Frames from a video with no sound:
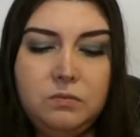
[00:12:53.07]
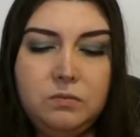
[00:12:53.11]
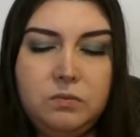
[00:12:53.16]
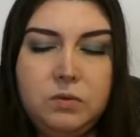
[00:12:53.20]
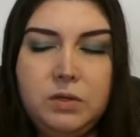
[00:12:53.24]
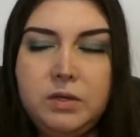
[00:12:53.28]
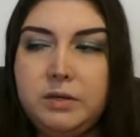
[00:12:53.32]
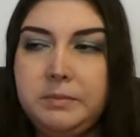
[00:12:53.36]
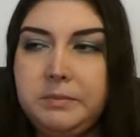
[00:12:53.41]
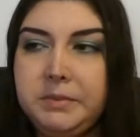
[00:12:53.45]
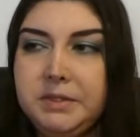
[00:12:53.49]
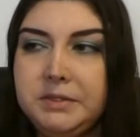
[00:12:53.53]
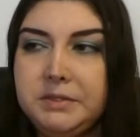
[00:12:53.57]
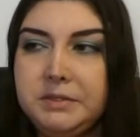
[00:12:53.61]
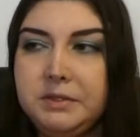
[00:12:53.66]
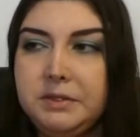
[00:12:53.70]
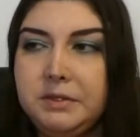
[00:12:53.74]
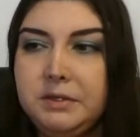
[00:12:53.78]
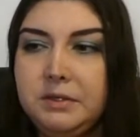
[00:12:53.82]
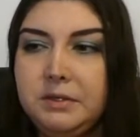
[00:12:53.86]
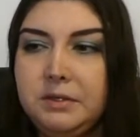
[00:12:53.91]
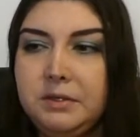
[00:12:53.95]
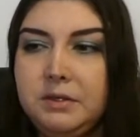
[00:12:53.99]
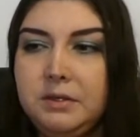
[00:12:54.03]
what did I
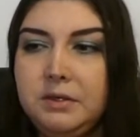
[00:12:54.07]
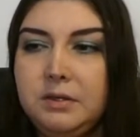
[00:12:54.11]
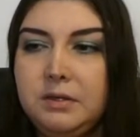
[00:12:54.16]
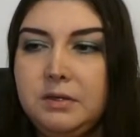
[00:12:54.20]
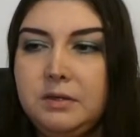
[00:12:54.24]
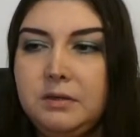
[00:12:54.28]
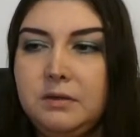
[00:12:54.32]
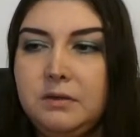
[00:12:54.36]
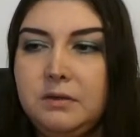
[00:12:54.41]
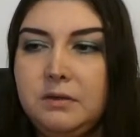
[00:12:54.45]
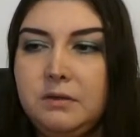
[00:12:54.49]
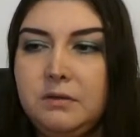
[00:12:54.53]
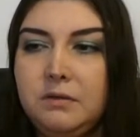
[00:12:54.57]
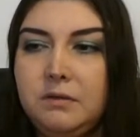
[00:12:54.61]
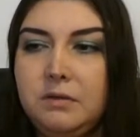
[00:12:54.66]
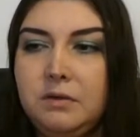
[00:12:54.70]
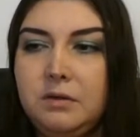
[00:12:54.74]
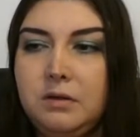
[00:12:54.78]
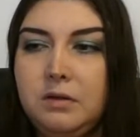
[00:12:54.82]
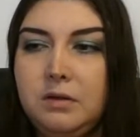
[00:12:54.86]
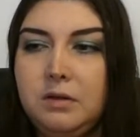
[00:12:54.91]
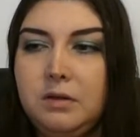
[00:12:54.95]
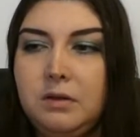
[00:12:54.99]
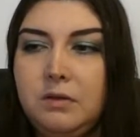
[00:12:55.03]

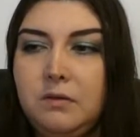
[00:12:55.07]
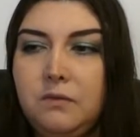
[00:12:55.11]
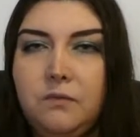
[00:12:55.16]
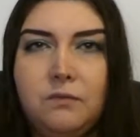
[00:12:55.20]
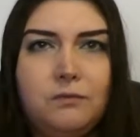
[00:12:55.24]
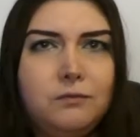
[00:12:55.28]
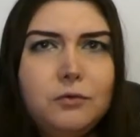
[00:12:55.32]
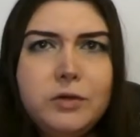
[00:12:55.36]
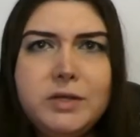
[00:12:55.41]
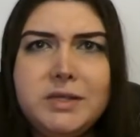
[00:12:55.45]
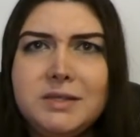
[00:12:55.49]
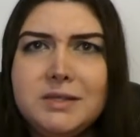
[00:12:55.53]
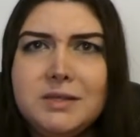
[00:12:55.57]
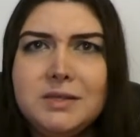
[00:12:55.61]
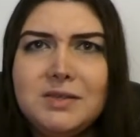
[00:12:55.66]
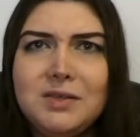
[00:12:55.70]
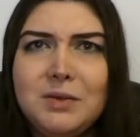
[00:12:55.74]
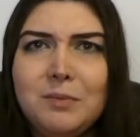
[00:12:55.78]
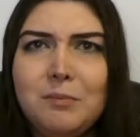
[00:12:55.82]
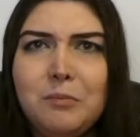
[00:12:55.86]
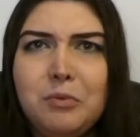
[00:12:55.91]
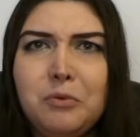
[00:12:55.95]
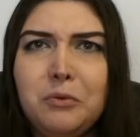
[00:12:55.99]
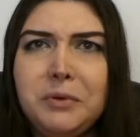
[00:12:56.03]
miss? Voice is
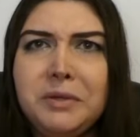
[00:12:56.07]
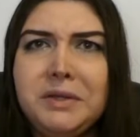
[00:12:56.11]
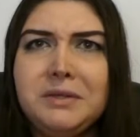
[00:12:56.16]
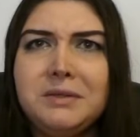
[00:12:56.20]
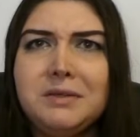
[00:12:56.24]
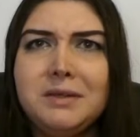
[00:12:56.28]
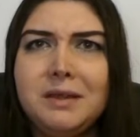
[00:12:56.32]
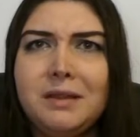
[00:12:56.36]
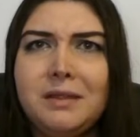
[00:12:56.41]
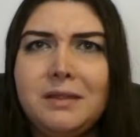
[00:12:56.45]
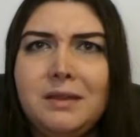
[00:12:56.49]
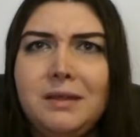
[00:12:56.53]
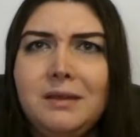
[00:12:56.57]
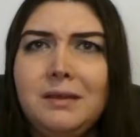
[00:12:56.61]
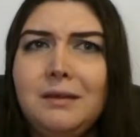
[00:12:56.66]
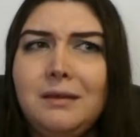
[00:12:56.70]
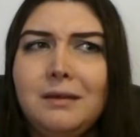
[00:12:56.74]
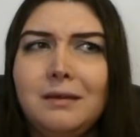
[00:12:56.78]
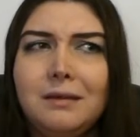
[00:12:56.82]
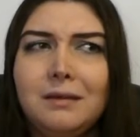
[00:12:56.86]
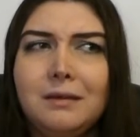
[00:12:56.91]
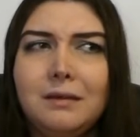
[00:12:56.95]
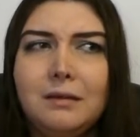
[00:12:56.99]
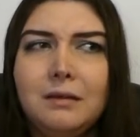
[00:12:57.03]
on point, I think.
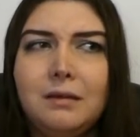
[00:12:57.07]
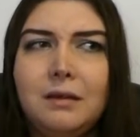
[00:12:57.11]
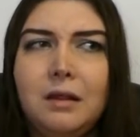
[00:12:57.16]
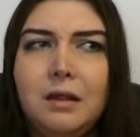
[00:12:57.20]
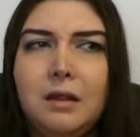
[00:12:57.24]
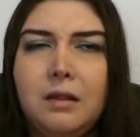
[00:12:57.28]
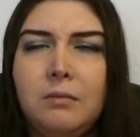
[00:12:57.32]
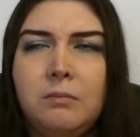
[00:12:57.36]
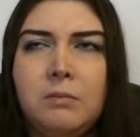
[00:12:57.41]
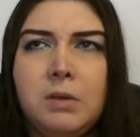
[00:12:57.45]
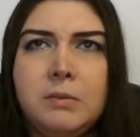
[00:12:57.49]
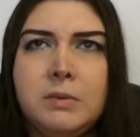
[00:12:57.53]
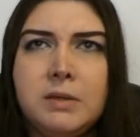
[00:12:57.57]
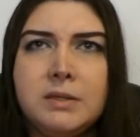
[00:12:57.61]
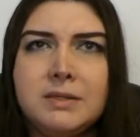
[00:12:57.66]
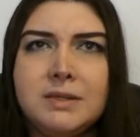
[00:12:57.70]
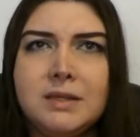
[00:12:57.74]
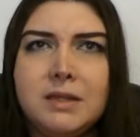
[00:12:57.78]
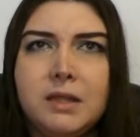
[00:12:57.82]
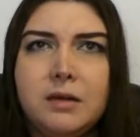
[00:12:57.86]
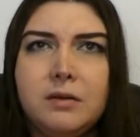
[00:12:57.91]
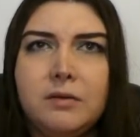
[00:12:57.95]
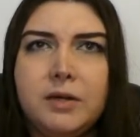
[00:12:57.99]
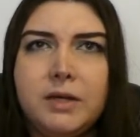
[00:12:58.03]
Maybe I said
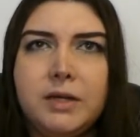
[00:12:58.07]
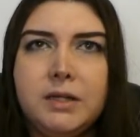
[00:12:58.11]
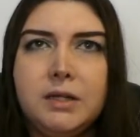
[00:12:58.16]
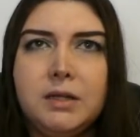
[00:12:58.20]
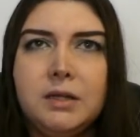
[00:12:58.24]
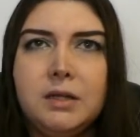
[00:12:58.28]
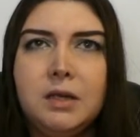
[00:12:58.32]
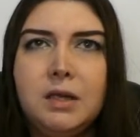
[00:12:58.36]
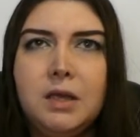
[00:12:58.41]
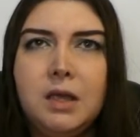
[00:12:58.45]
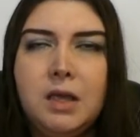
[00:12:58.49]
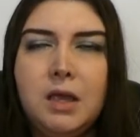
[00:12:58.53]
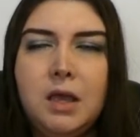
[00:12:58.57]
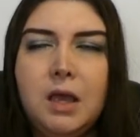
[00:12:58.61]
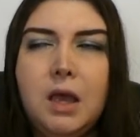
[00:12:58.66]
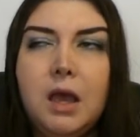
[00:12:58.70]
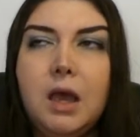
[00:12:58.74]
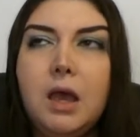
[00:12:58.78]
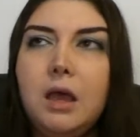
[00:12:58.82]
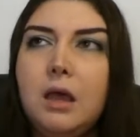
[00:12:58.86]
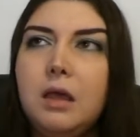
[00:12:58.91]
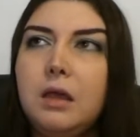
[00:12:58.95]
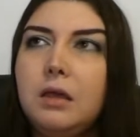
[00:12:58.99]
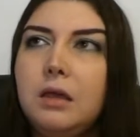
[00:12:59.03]
that right.
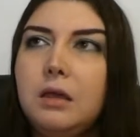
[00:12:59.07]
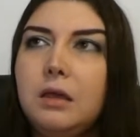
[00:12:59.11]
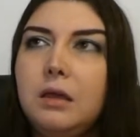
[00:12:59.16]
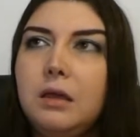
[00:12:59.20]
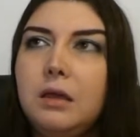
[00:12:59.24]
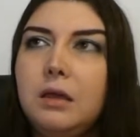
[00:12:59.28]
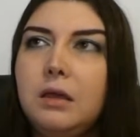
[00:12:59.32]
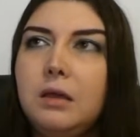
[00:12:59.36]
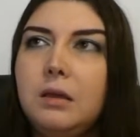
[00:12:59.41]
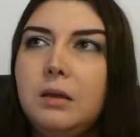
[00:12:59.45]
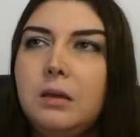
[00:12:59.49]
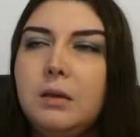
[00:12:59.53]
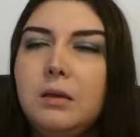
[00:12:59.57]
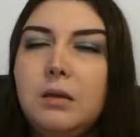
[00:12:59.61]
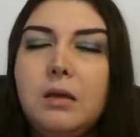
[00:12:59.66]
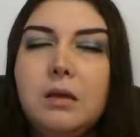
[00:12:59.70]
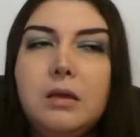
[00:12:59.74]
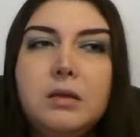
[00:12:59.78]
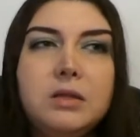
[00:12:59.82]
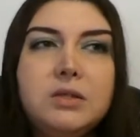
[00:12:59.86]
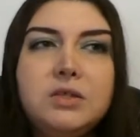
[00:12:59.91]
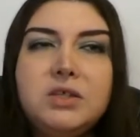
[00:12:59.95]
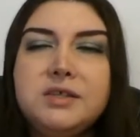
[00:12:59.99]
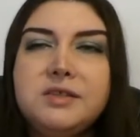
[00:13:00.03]
Uh,
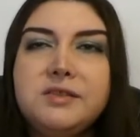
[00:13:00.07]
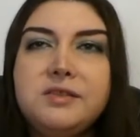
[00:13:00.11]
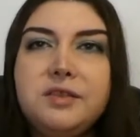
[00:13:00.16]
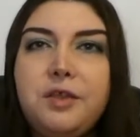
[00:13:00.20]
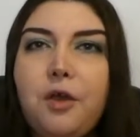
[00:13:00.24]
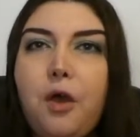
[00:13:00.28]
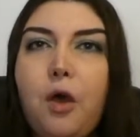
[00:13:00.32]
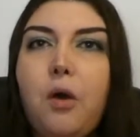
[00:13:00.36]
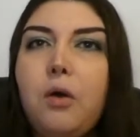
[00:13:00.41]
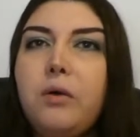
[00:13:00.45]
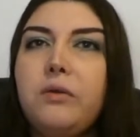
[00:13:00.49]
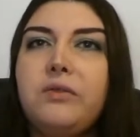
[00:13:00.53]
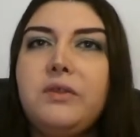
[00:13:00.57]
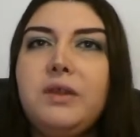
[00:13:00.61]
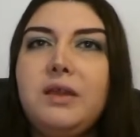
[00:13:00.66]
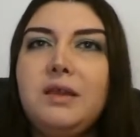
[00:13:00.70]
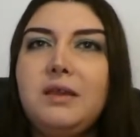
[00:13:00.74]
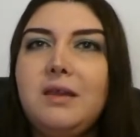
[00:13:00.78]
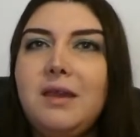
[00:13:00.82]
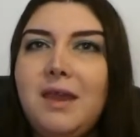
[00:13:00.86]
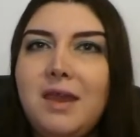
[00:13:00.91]
Just the whole thing,